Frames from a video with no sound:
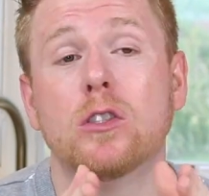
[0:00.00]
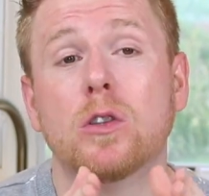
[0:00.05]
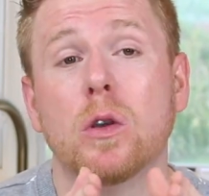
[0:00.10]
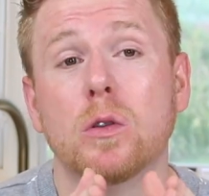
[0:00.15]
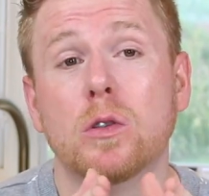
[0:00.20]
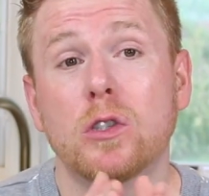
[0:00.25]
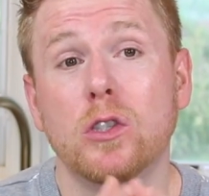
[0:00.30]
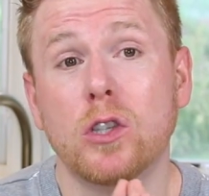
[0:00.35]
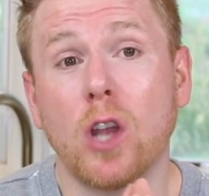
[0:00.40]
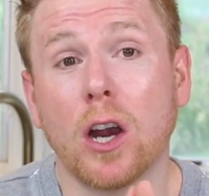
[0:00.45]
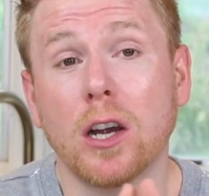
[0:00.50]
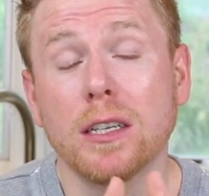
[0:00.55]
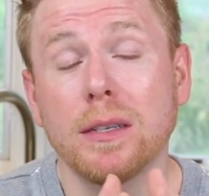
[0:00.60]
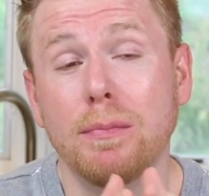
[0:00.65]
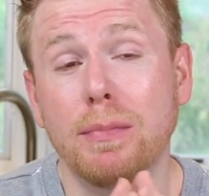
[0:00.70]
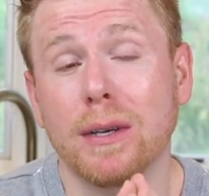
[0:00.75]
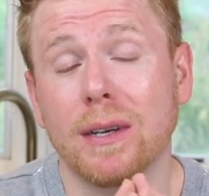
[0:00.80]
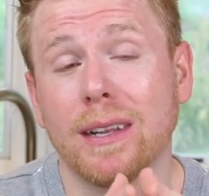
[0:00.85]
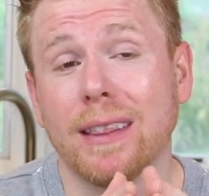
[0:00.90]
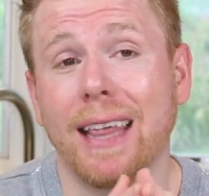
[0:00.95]
So
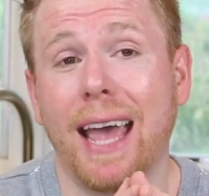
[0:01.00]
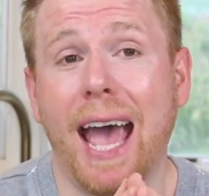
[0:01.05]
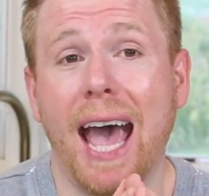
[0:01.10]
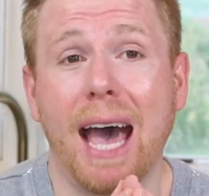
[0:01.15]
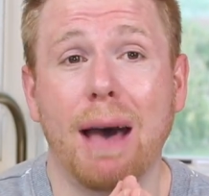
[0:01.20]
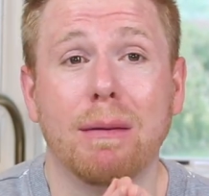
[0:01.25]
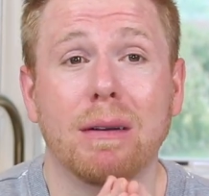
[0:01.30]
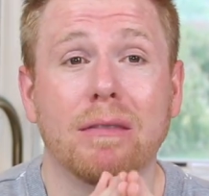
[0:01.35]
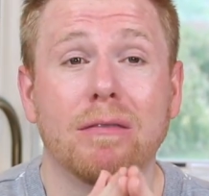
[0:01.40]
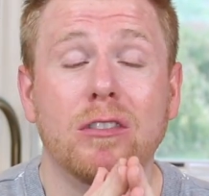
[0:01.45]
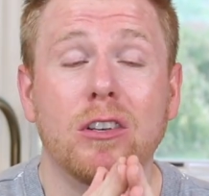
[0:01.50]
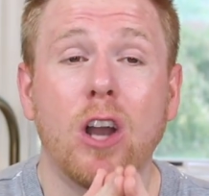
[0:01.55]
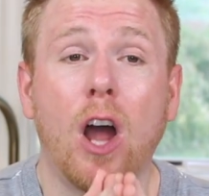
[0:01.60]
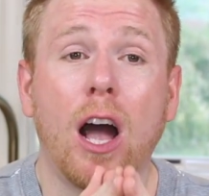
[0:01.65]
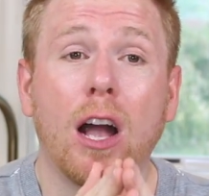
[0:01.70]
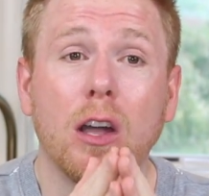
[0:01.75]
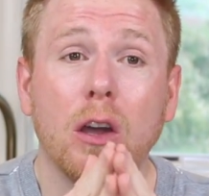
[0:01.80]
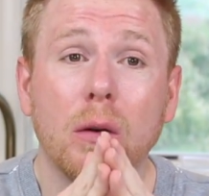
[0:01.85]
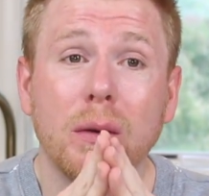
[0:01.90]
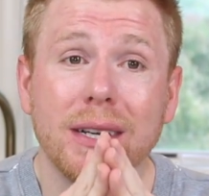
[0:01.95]
start building the habit of
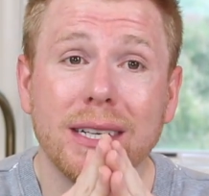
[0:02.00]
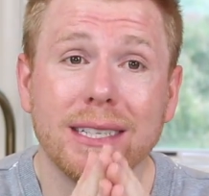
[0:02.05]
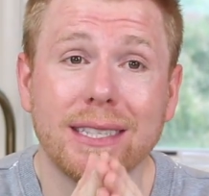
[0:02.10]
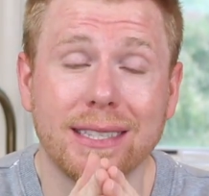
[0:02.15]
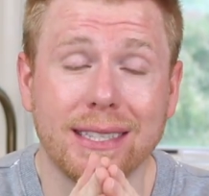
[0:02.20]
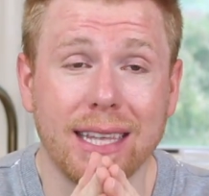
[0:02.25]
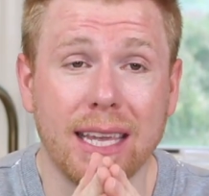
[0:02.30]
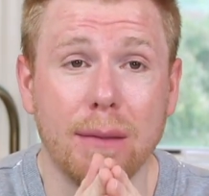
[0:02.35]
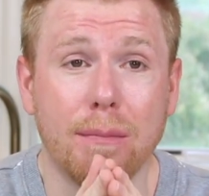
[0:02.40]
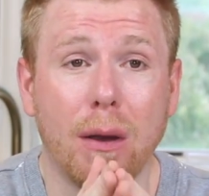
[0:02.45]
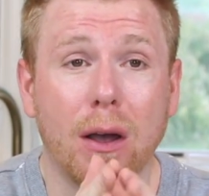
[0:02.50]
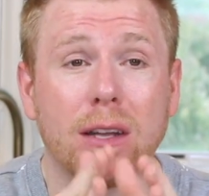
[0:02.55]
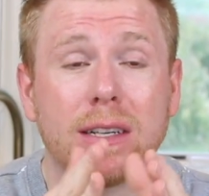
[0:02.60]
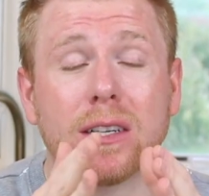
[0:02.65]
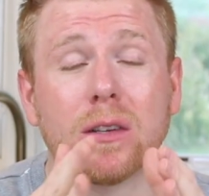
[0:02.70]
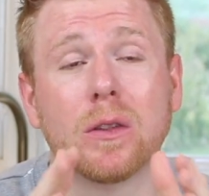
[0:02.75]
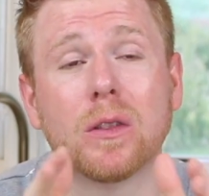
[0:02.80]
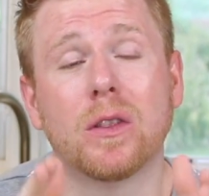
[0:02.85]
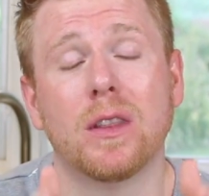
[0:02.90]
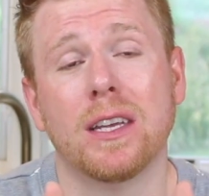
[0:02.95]
not going to sleep
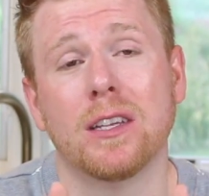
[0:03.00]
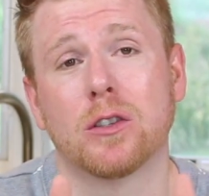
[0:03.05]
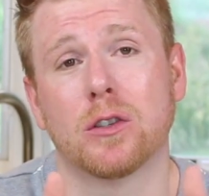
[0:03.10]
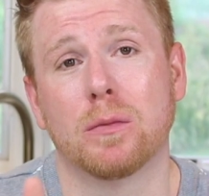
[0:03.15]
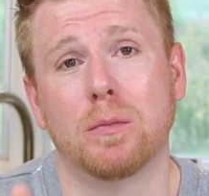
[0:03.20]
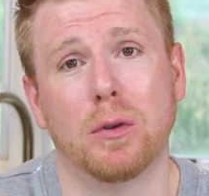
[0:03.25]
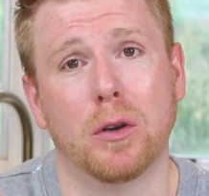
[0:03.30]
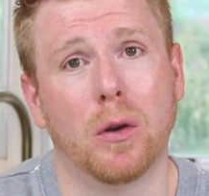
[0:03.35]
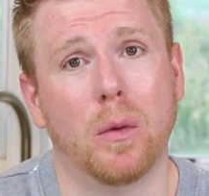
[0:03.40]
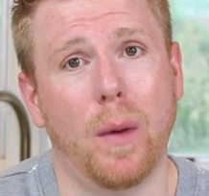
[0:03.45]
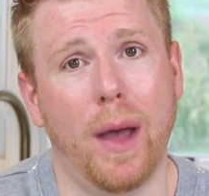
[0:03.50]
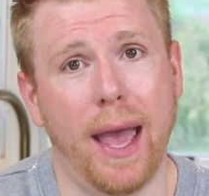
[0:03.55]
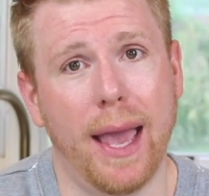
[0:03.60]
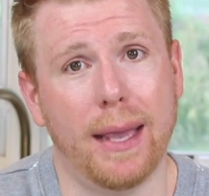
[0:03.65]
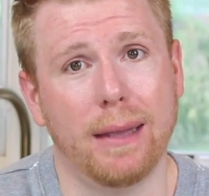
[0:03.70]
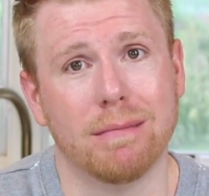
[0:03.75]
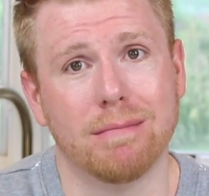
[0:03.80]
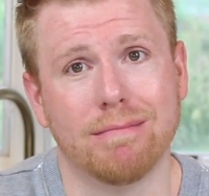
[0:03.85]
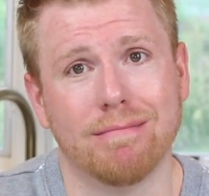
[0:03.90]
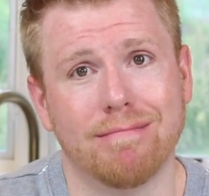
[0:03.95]
until things are put
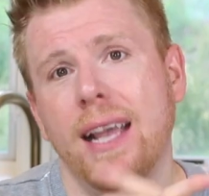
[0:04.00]
away.